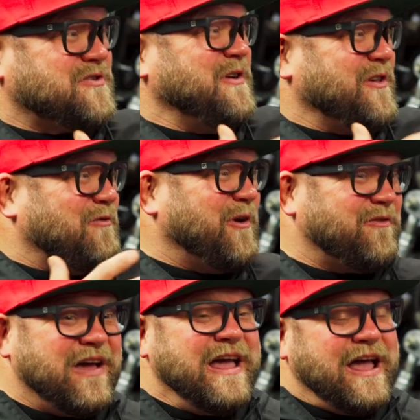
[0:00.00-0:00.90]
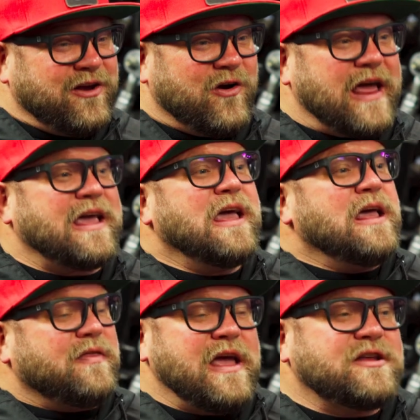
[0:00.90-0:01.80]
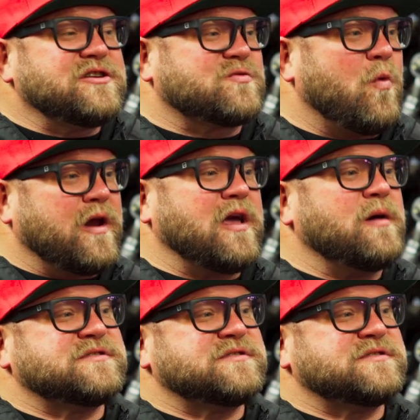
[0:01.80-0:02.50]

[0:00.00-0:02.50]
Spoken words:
30s, 40s. Yeah. And you're like, they just want to come